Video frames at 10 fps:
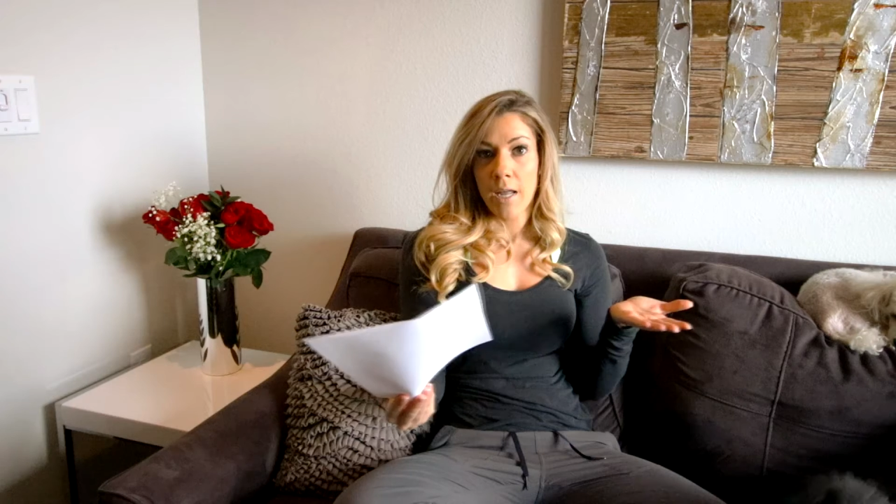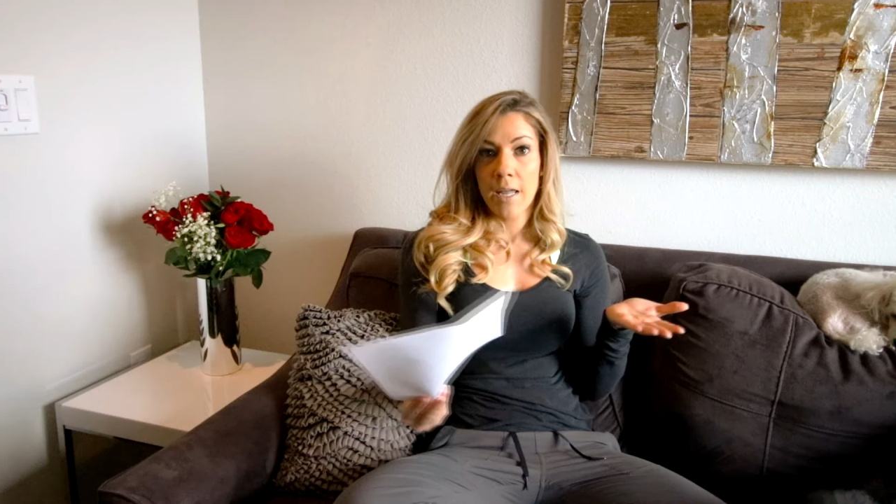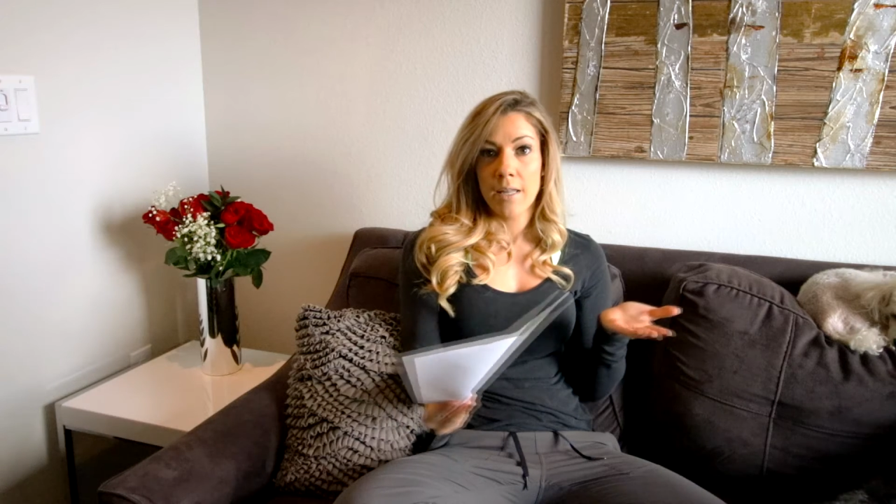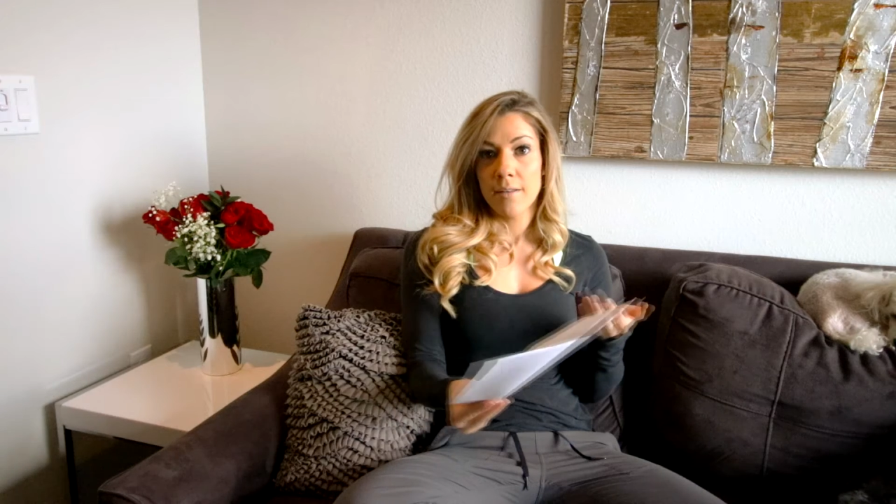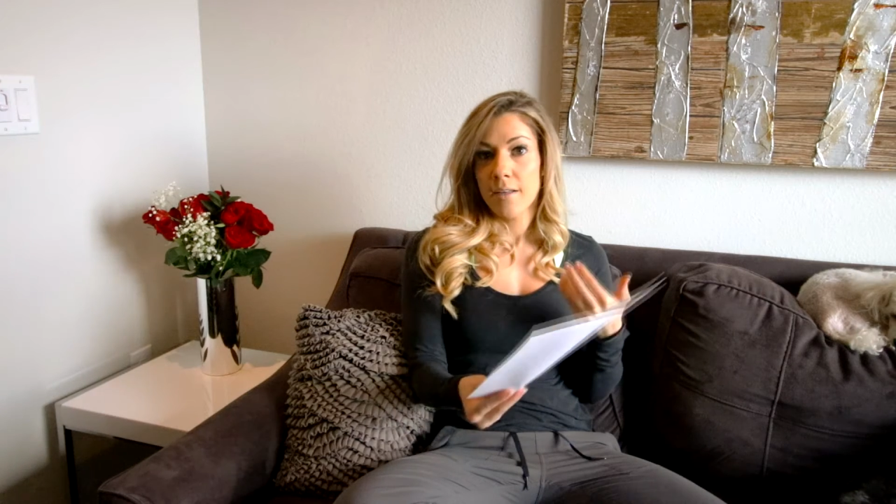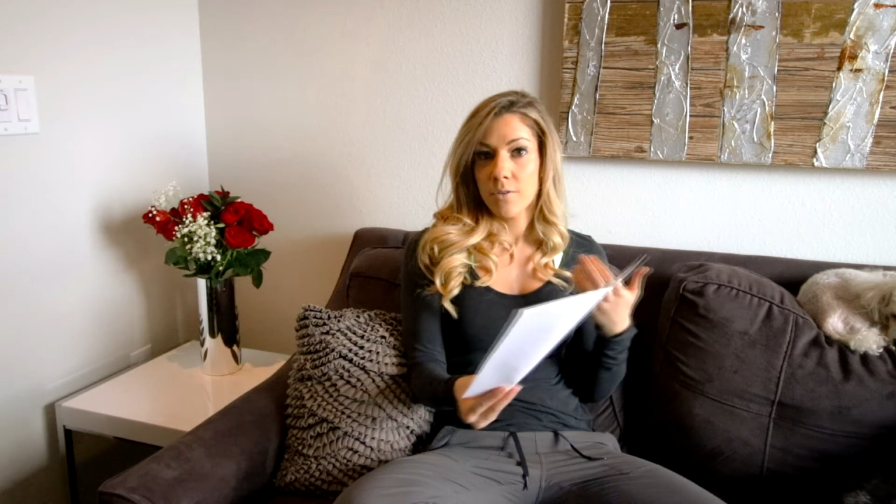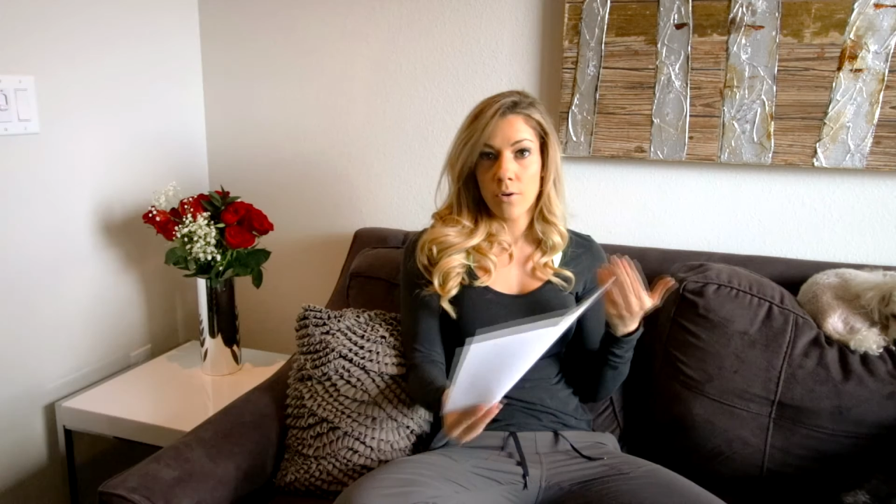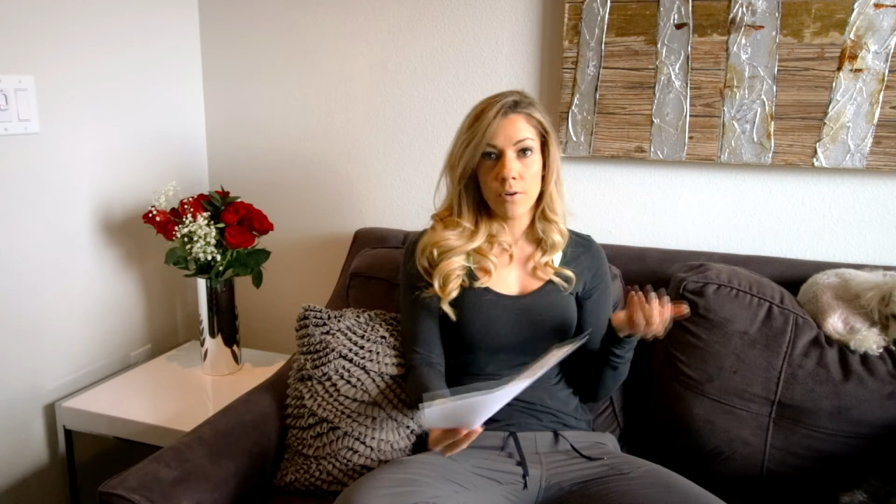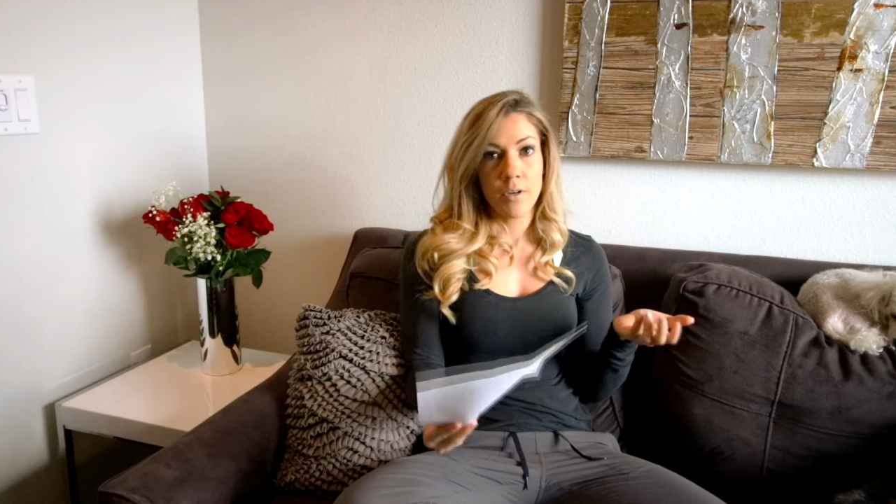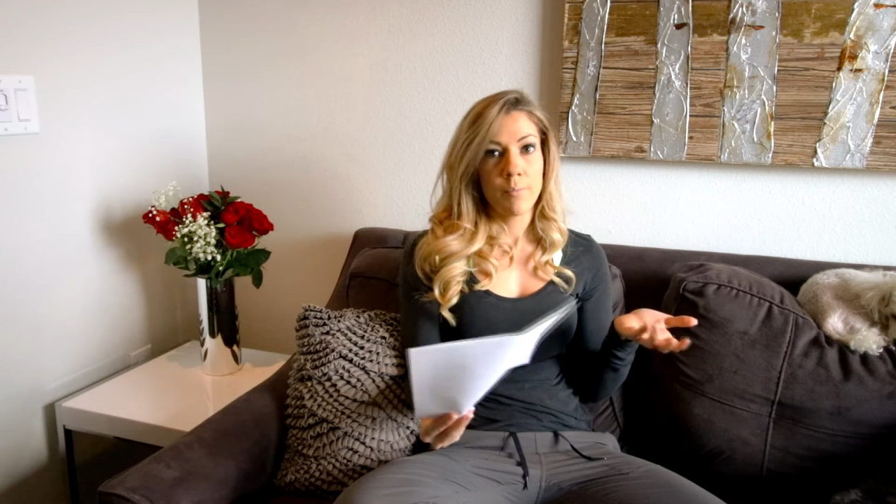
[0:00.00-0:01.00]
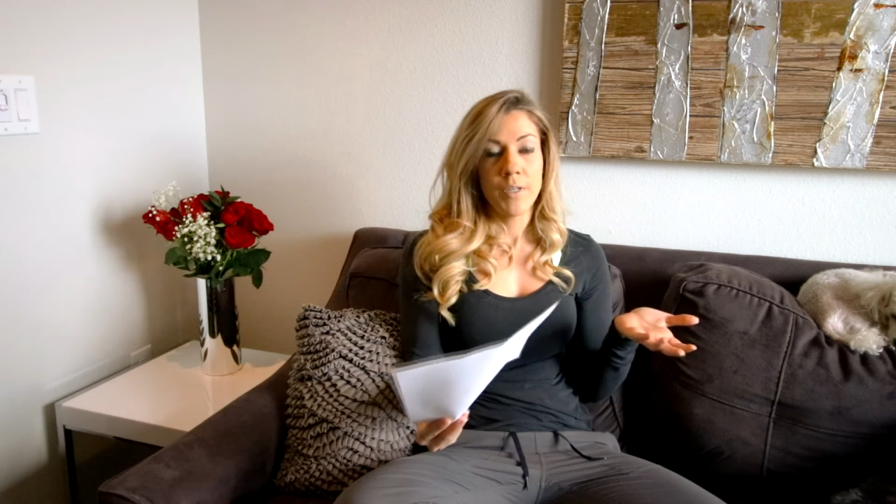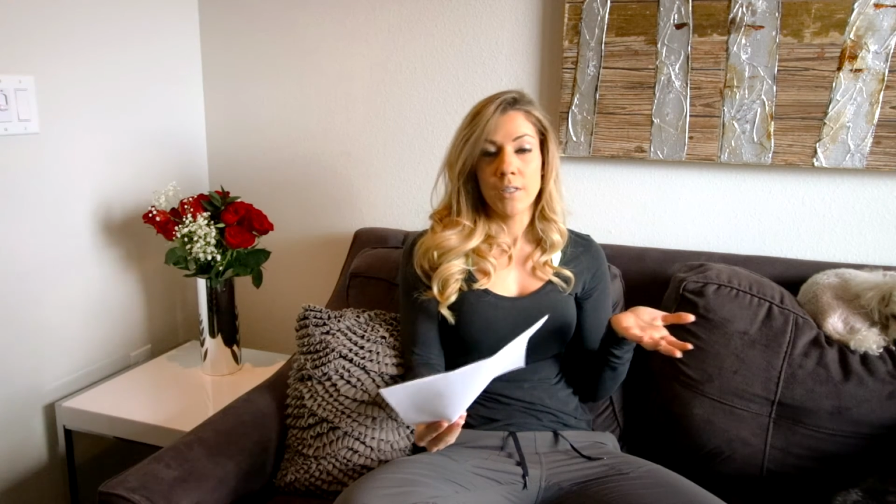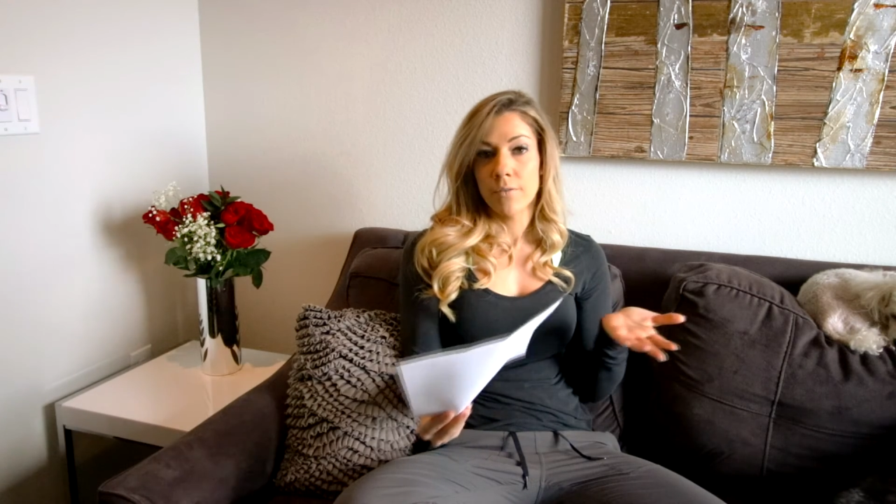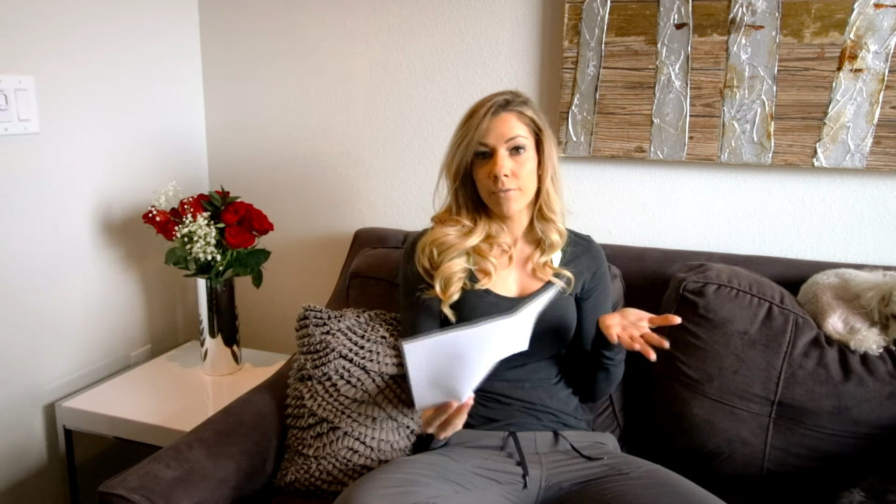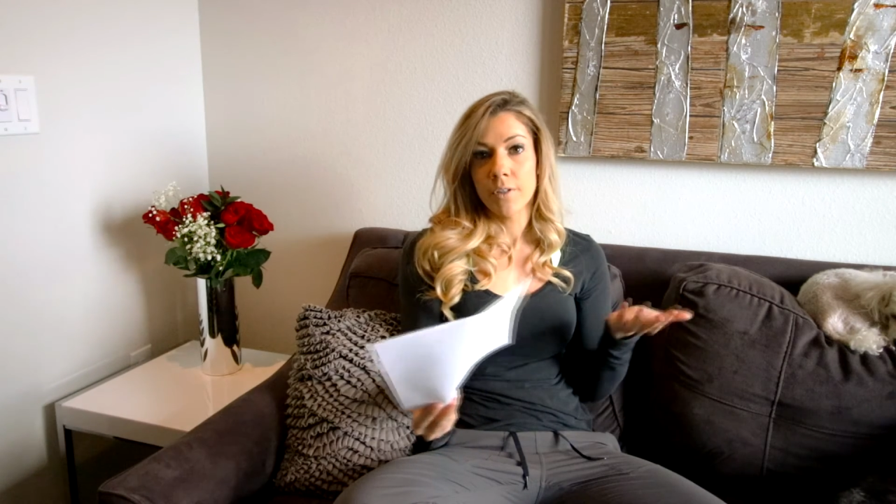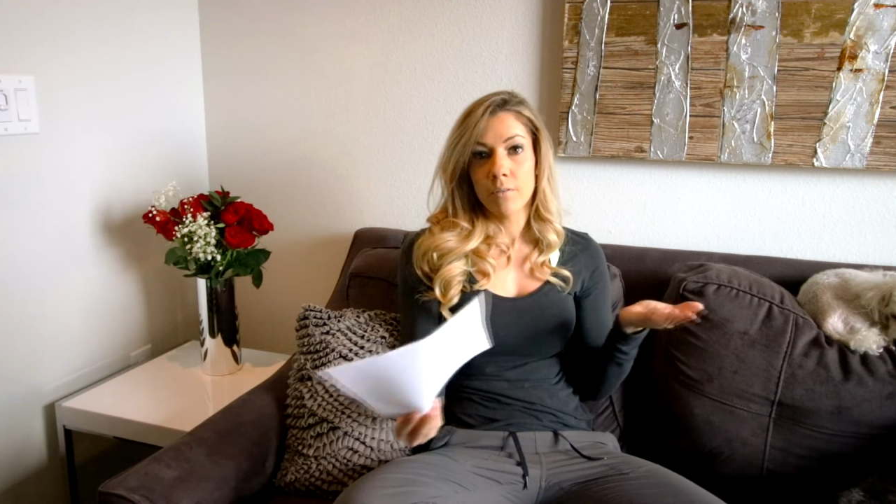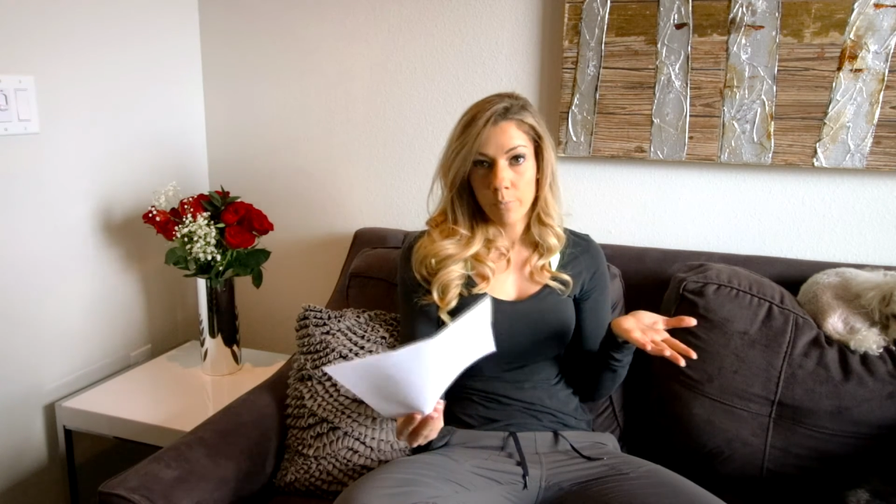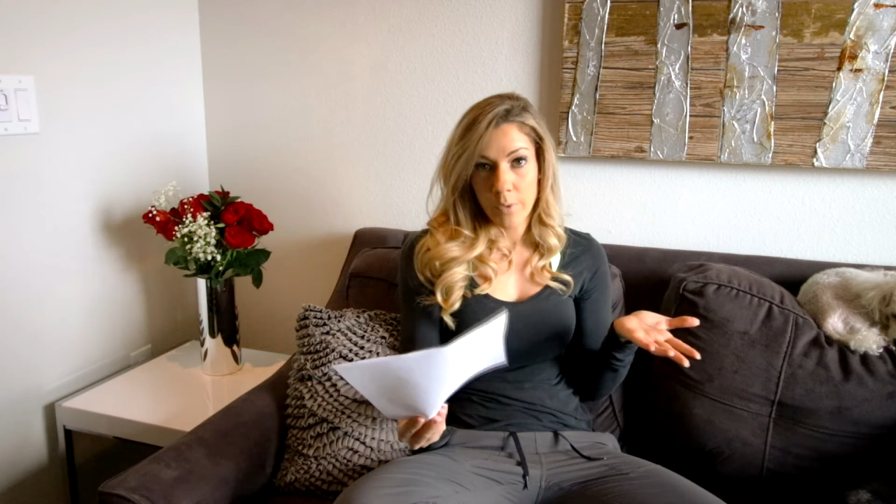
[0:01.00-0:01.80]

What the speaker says: and that's all gonna be different